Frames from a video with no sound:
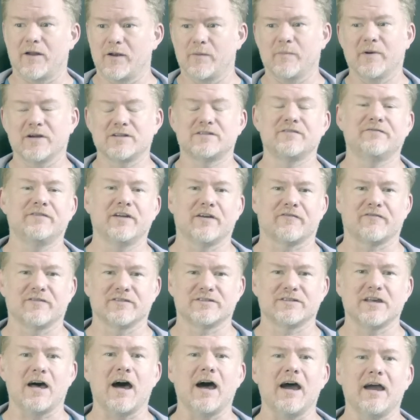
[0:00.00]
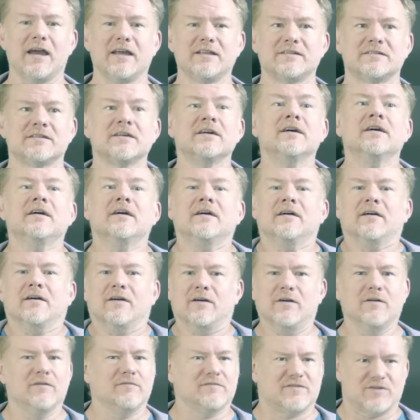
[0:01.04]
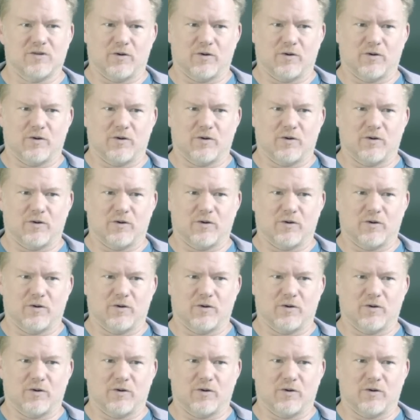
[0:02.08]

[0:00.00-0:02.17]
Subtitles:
on a bunch of different sides who